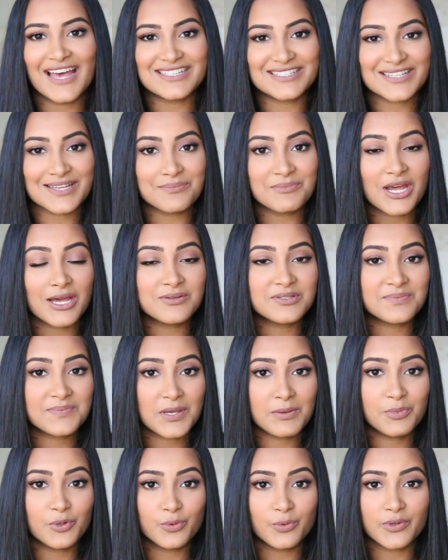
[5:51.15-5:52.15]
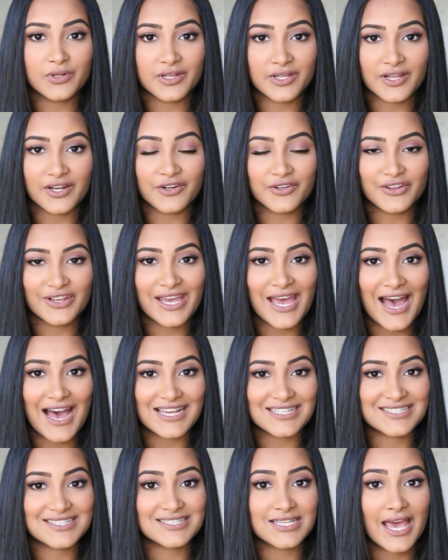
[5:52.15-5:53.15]
And sometimes people will literally
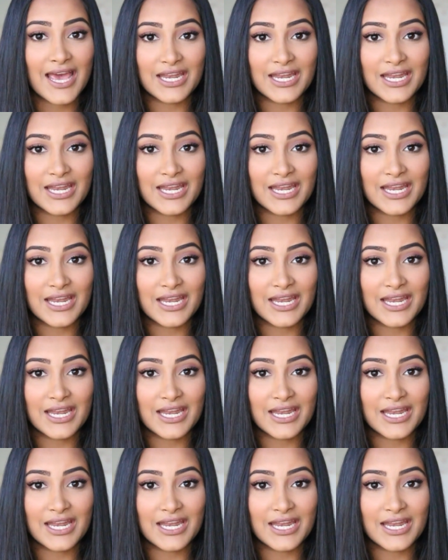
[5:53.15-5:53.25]
ask